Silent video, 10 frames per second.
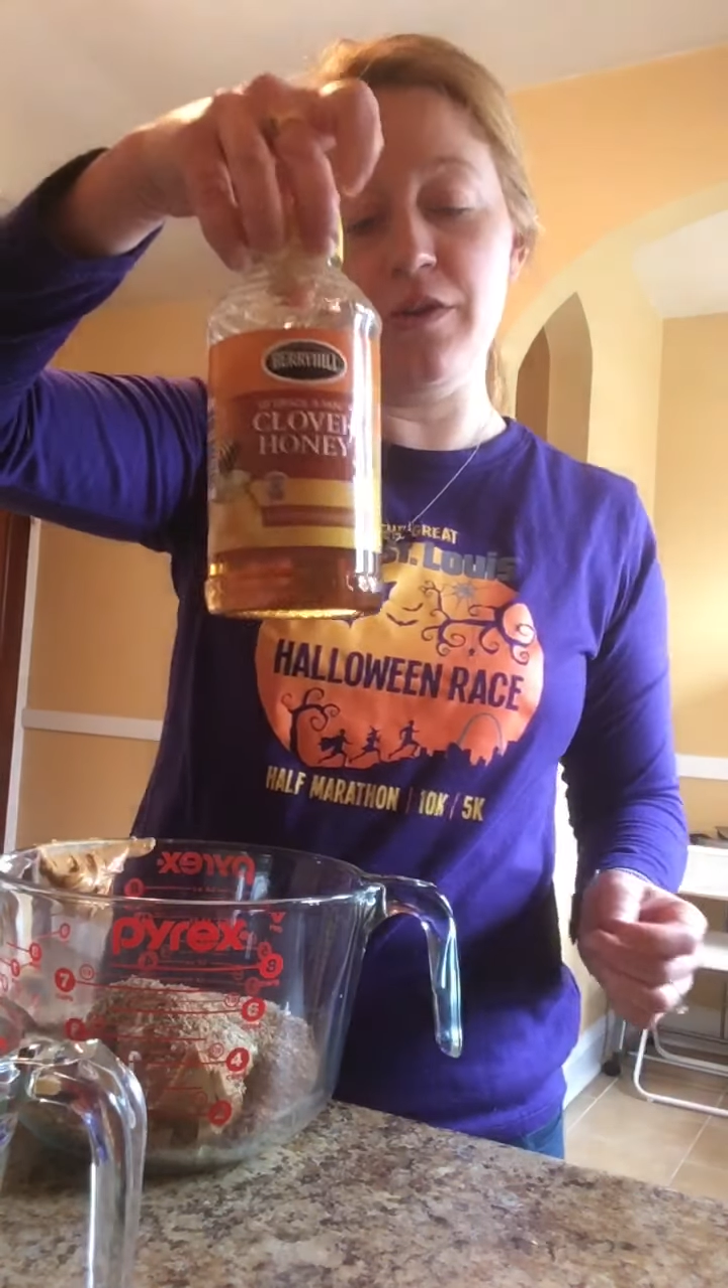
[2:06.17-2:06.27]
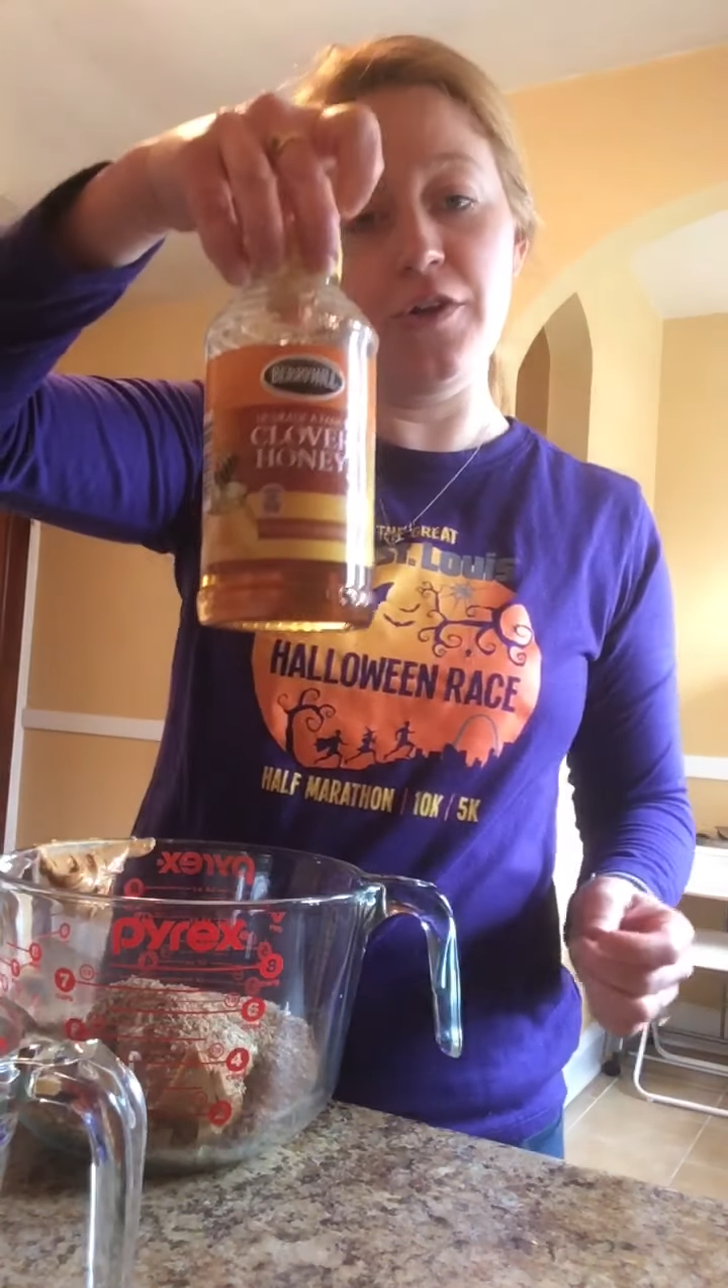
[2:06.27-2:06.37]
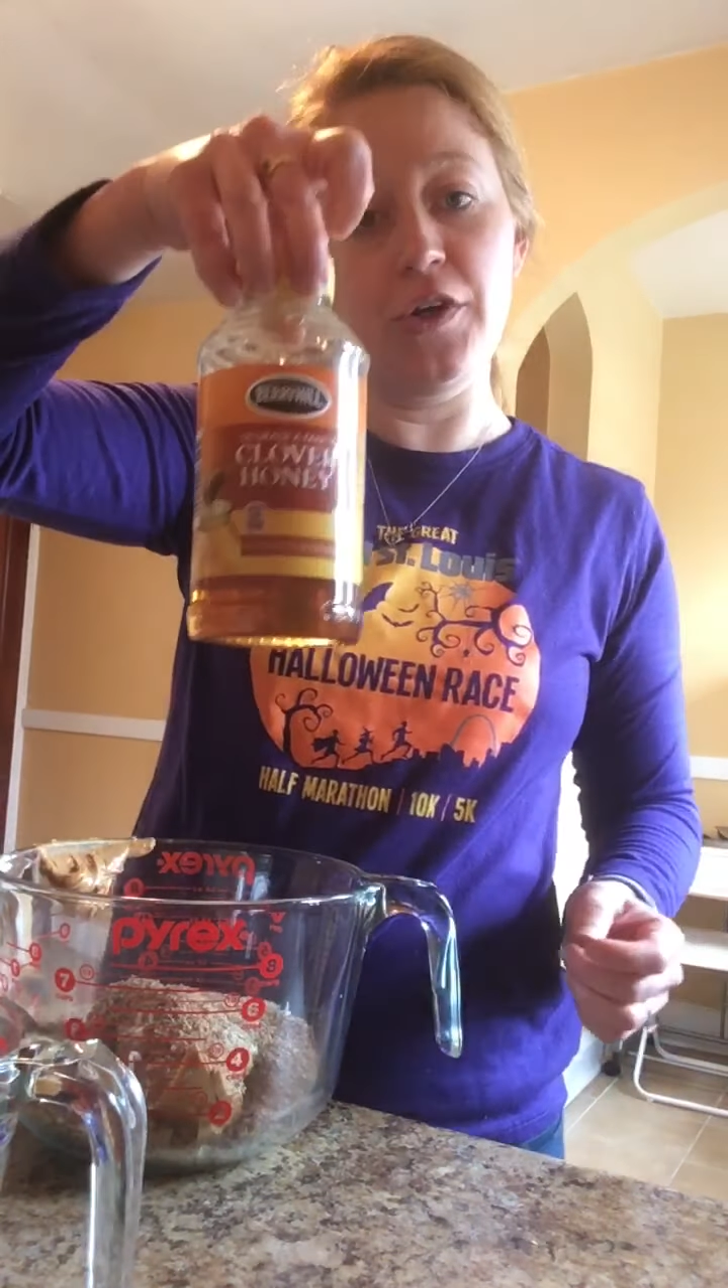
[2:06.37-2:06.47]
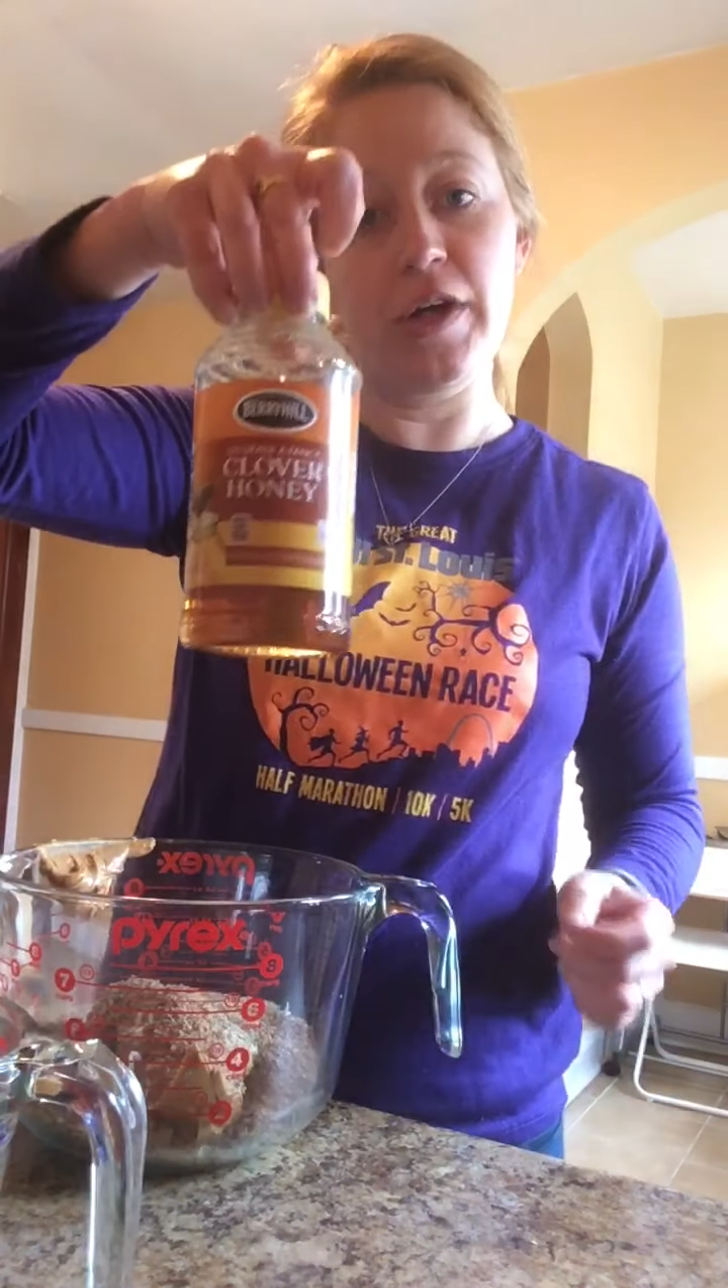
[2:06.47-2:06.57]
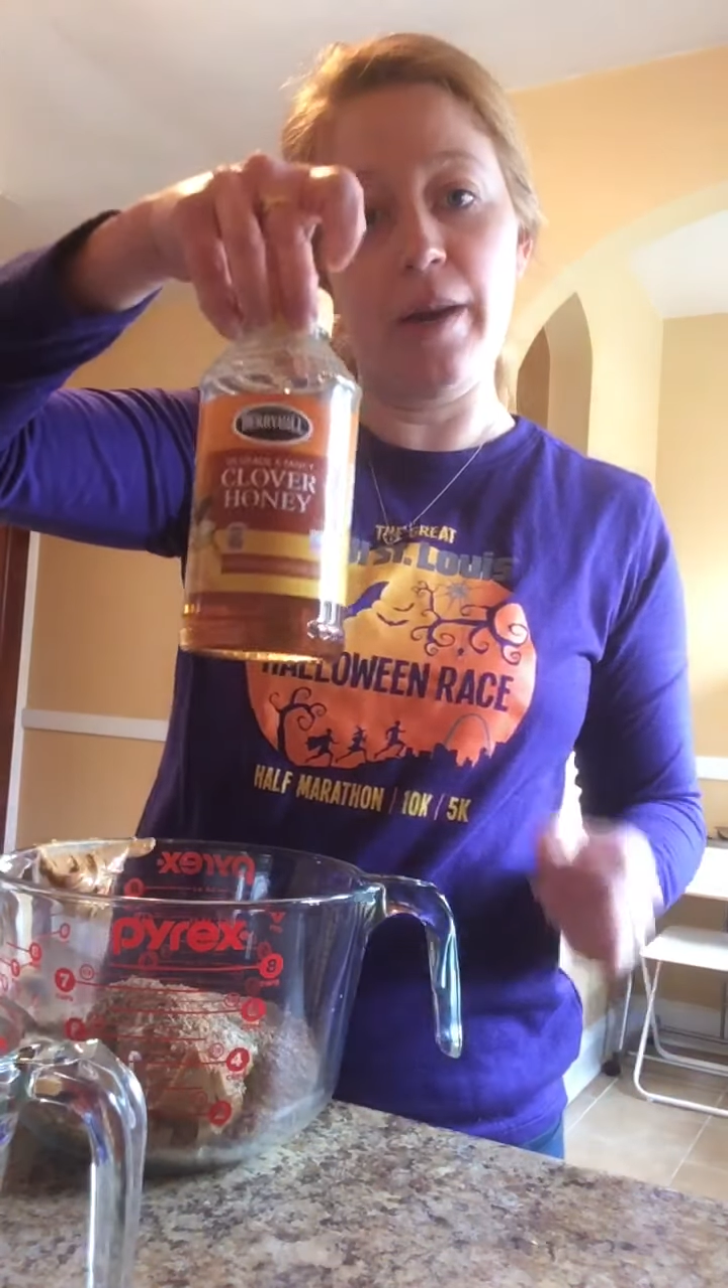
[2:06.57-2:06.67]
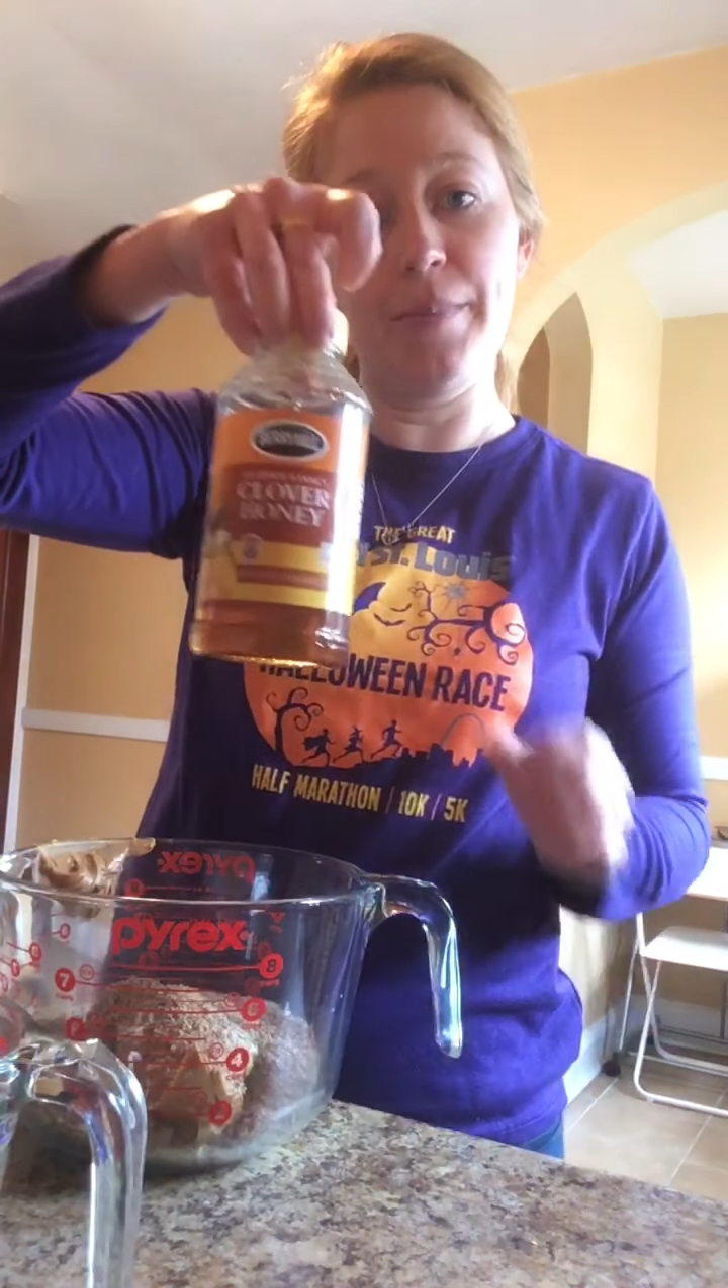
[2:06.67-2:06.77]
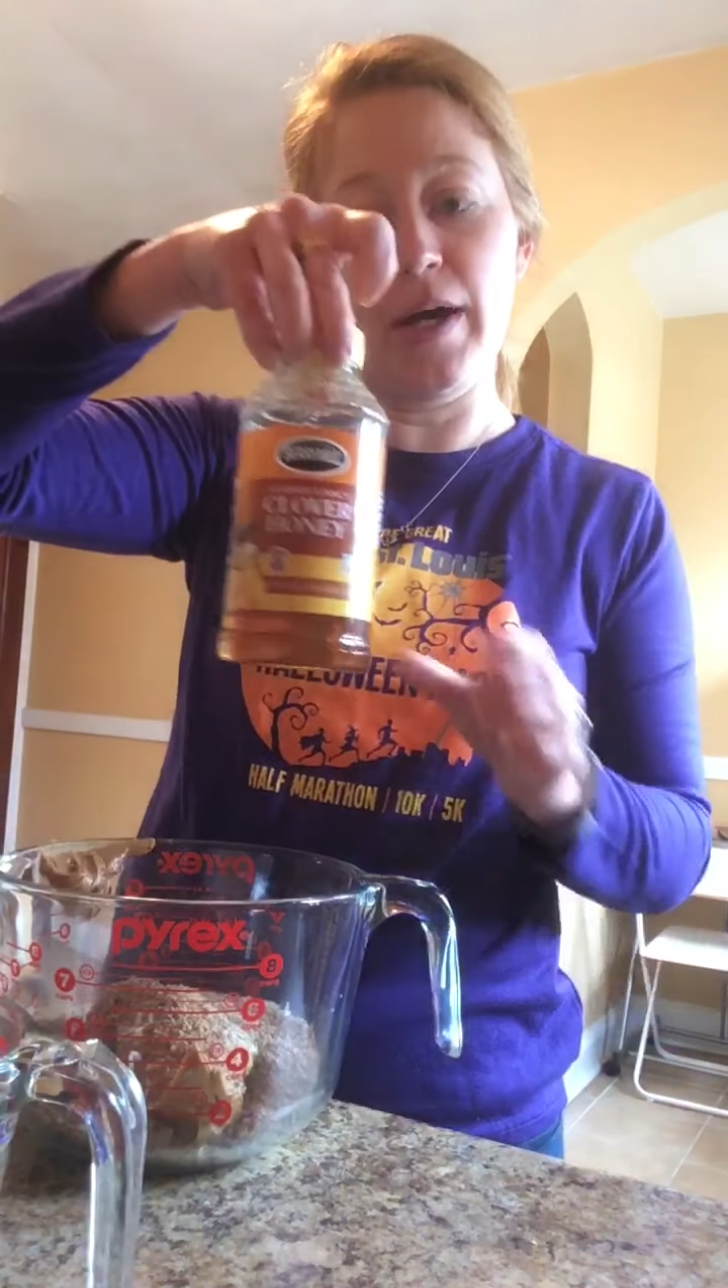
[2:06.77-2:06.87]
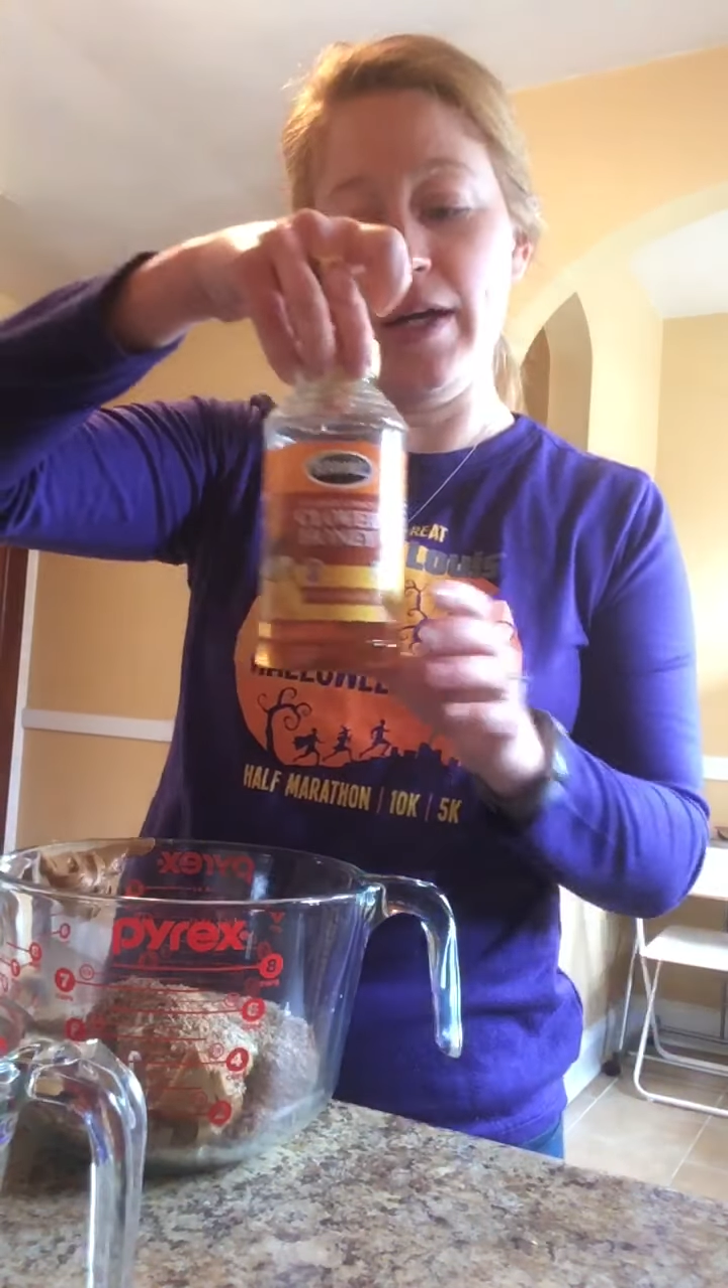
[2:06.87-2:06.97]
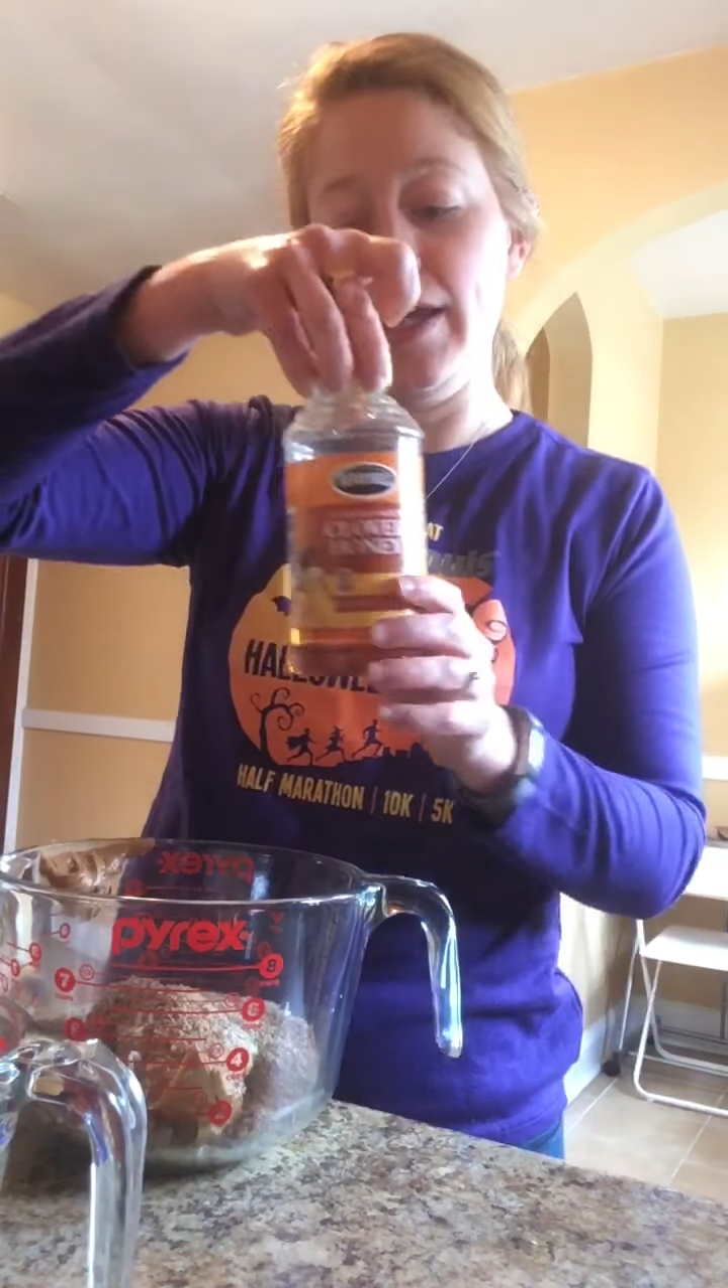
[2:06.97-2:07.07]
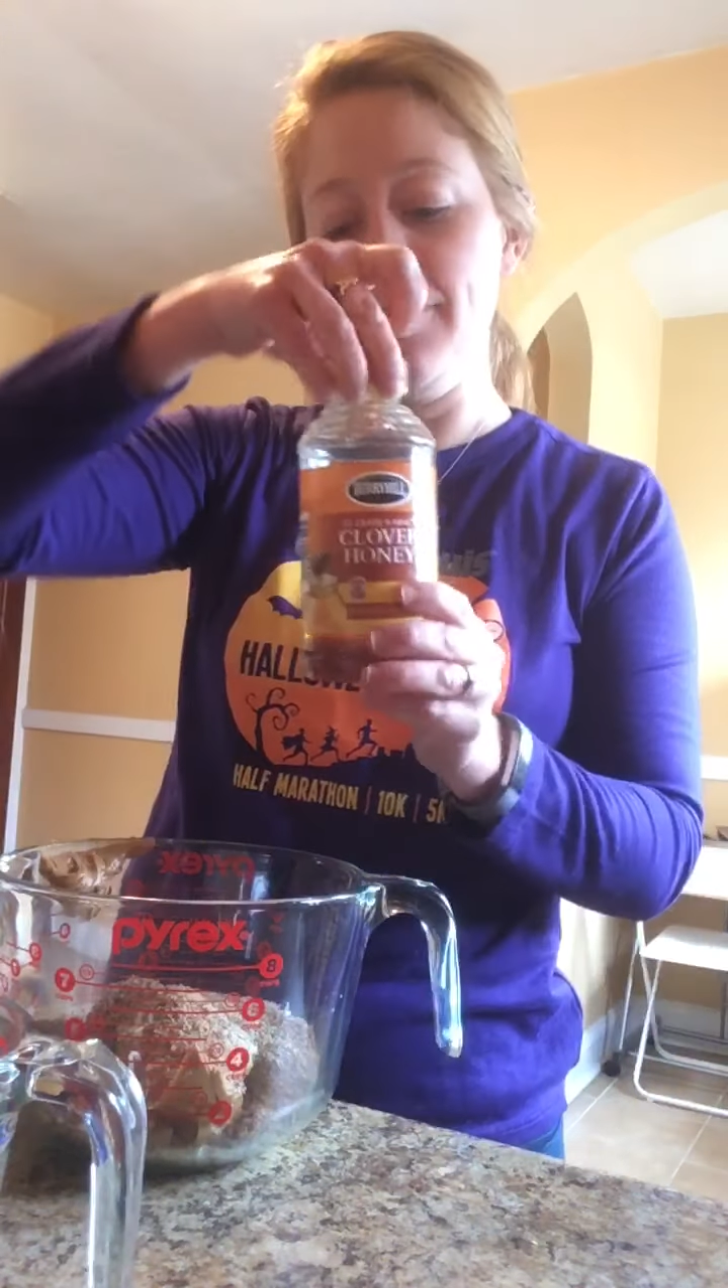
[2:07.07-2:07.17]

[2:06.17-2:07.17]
third cup of honey.